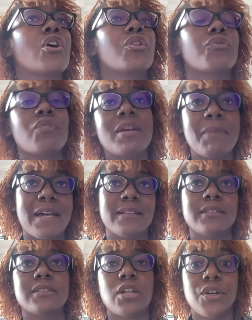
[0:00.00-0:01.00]
3
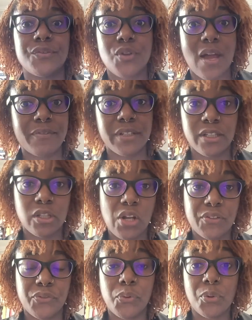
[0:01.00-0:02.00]
months of traveling a
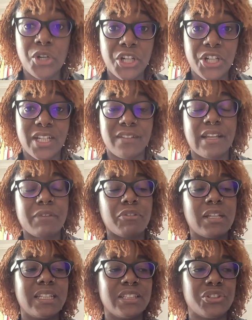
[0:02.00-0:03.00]
lot for work, and that
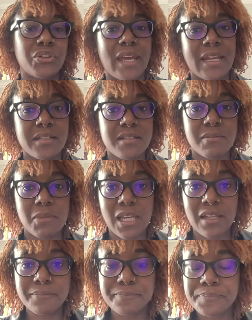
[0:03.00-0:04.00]
really drains
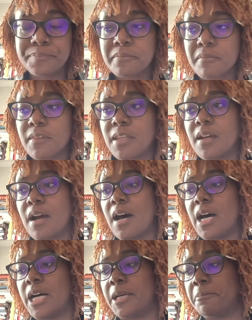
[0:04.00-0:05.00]
me.
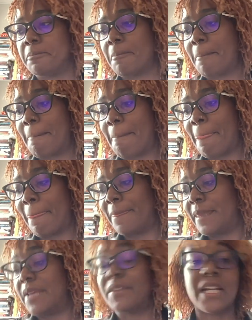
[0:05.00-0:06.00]
And
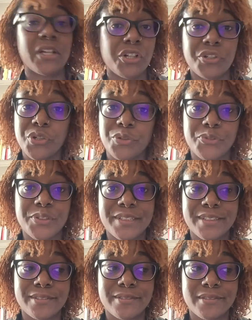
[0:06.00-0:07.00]
then I got
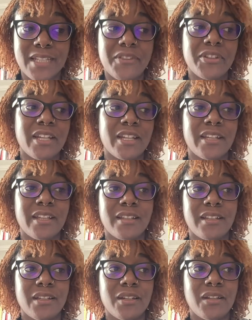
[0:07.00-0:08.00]
COVID, and then I
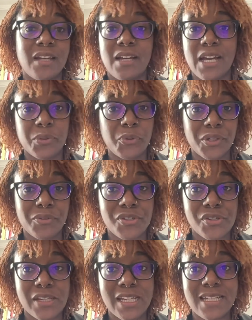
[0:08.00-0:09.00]
had a work
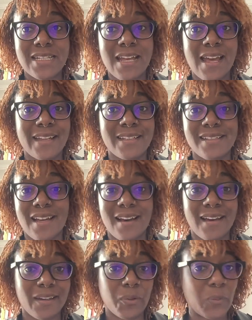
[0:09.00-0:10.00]
retreat, and
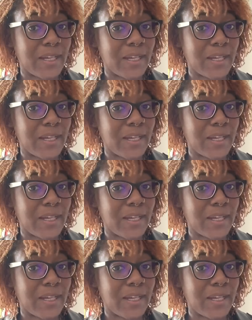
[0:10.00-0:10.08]
I